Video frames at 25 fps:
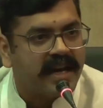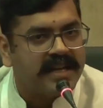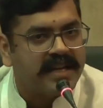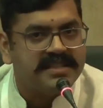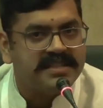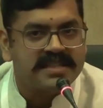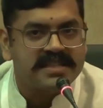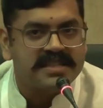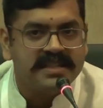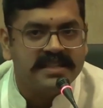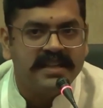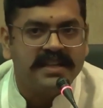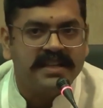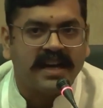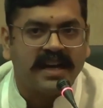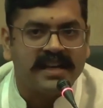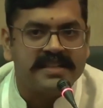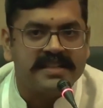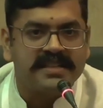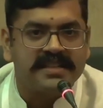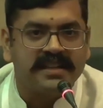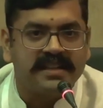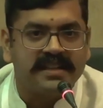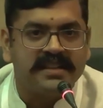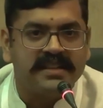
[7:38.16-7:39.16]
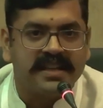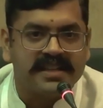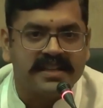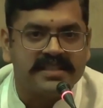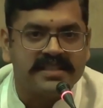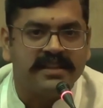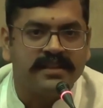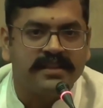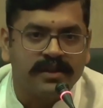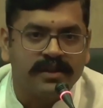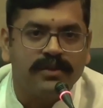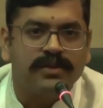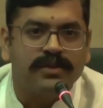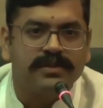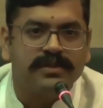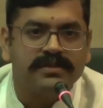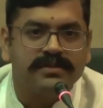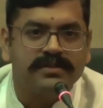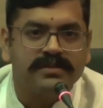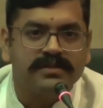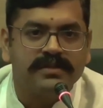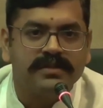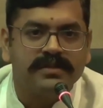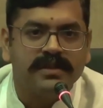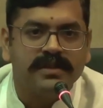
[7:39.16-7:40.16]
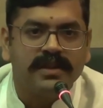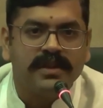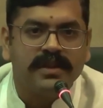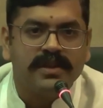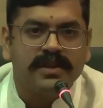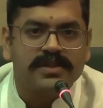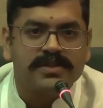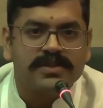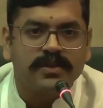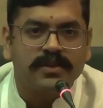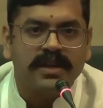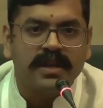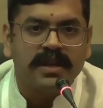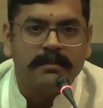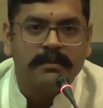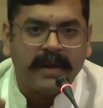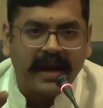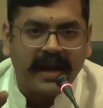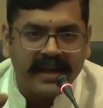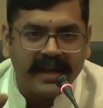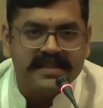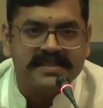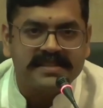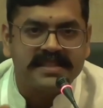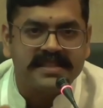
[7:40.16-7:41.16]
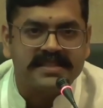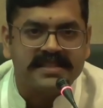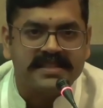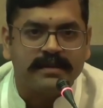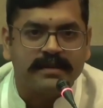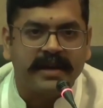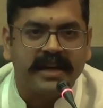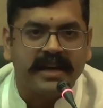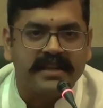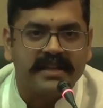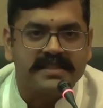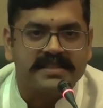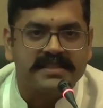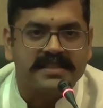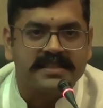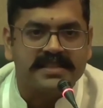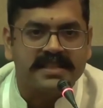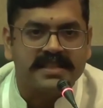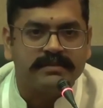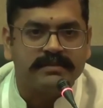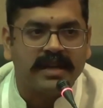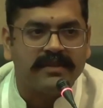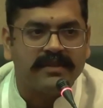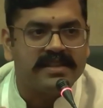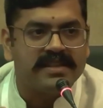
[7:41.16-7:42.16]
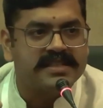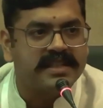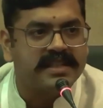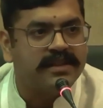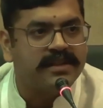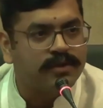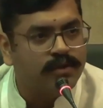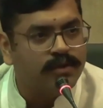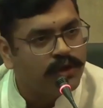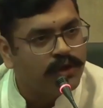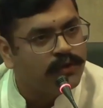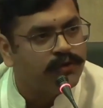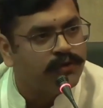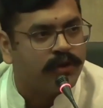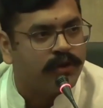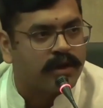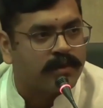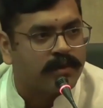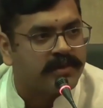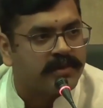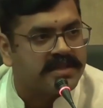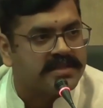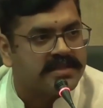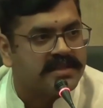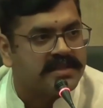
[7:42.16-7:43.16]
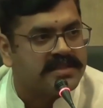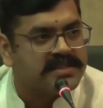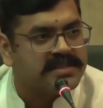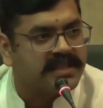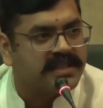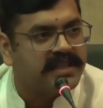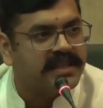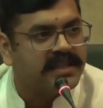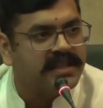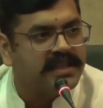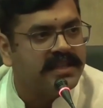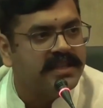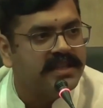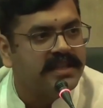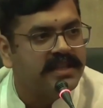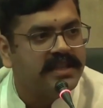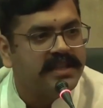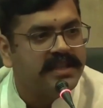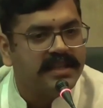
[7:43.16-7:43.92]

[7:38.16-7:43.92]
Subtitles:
I just need answer in yes and no. So in my system, IT system, I will send 2 information saying